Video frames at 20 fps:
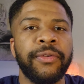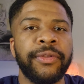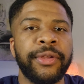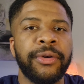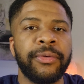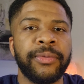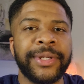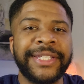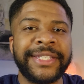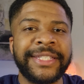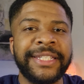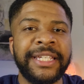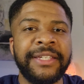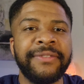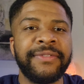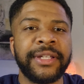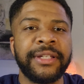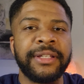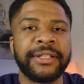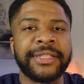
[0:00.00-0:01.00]
their
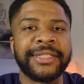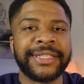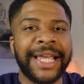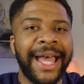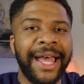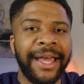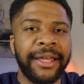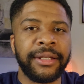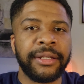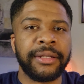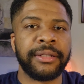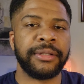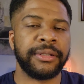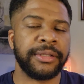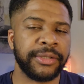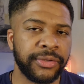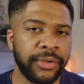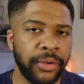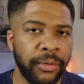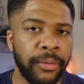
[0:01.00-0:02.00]
receiving side.
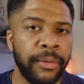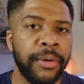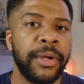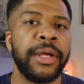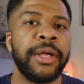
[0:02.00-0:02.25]
So